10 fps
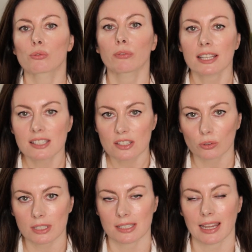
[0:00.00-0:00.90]

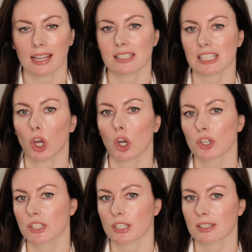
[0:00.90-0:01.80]
retinoids, and
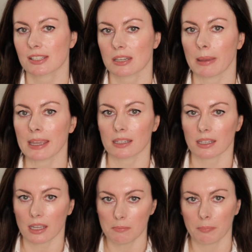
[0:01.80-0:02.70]
antioxidants to make
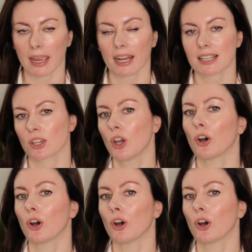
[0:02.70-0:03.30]
an impact